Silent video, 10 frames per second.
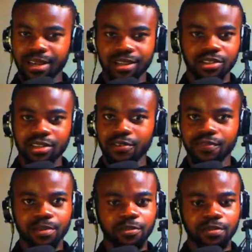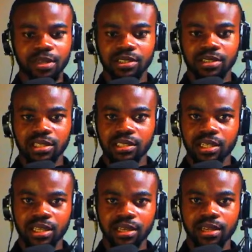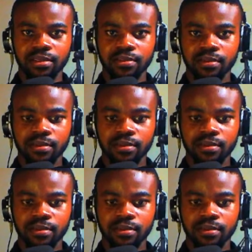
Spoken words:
I actually love that movement. Let's take it again.